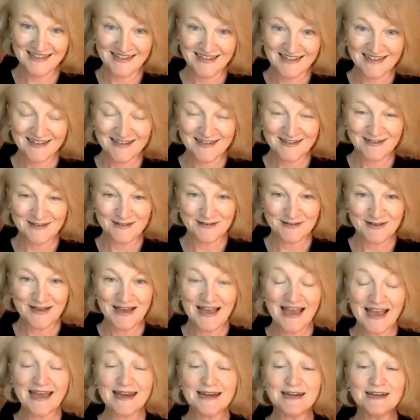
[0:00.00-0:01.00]

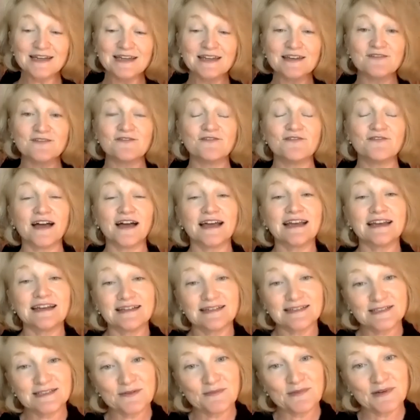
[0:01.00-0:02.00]
and inviting
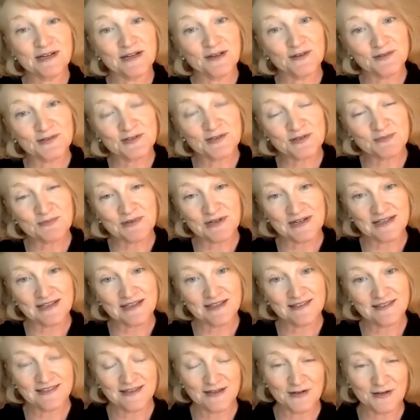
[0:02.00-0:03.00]
someone else to bring
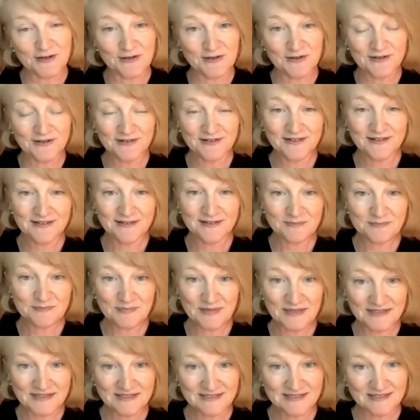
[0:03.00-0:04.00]
their
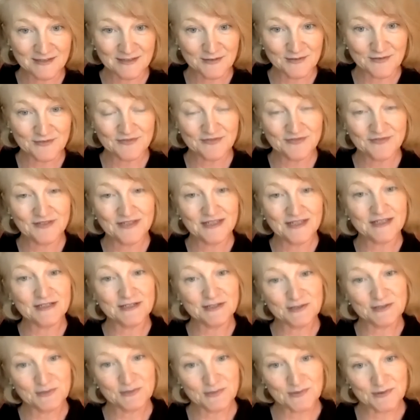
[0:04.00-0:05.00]
best self
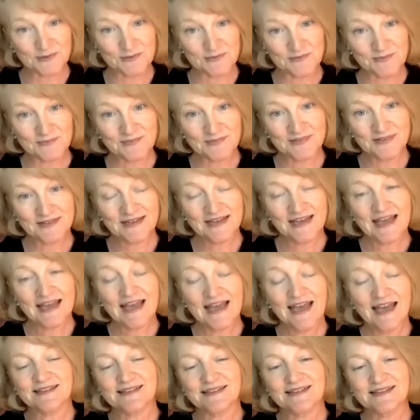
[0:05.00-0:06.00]
into the room.
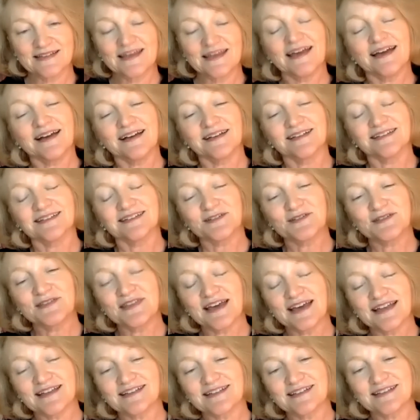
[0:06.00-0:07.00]
Yeah, so
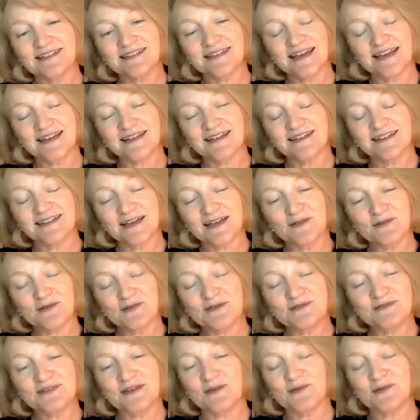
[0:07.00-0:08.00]
that
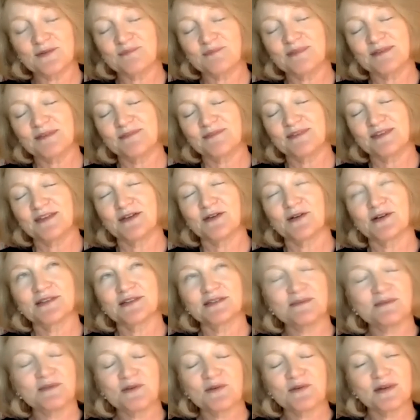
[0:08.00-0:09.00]
would be, you know,
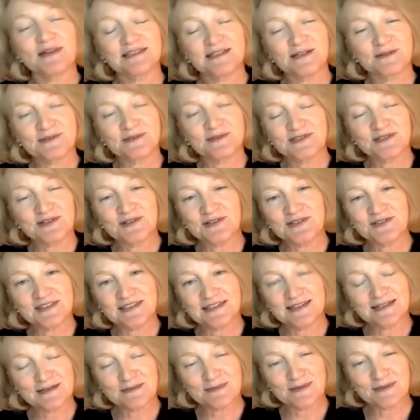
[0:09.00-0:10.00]
some of the ways I would start to
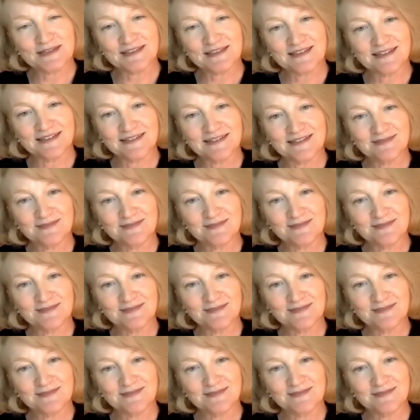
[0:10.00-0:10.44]
think about that.